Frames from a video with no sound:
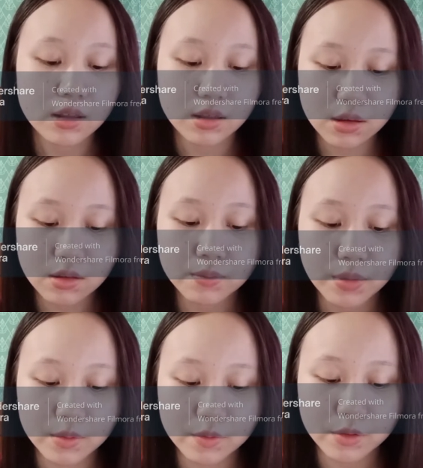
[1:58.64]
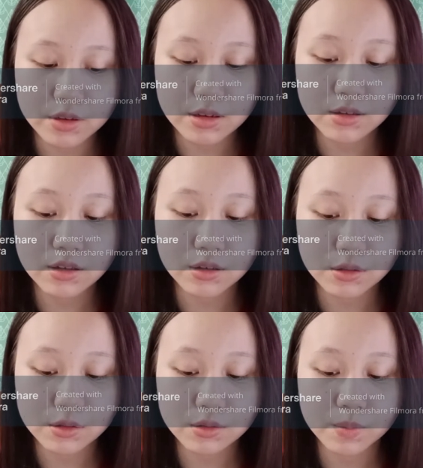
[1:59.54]
These pipe fittings
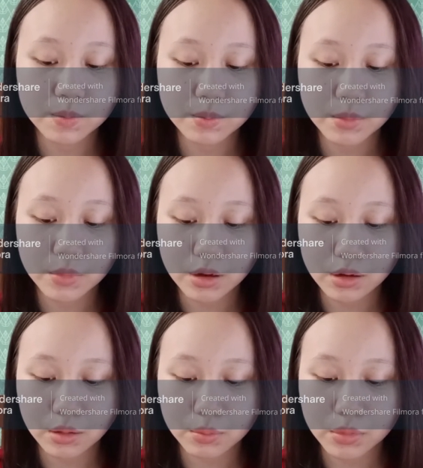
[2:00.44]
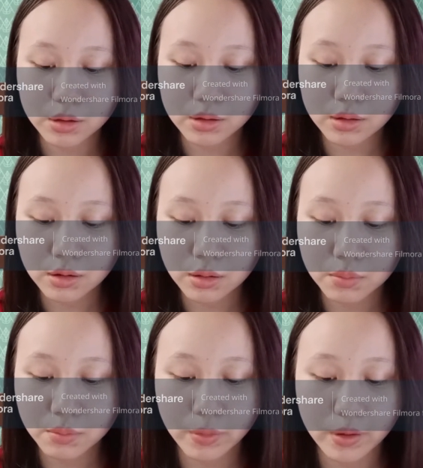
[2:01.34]
include a meter
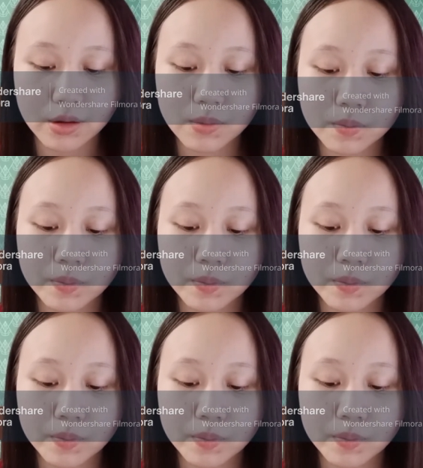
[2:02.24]
bend,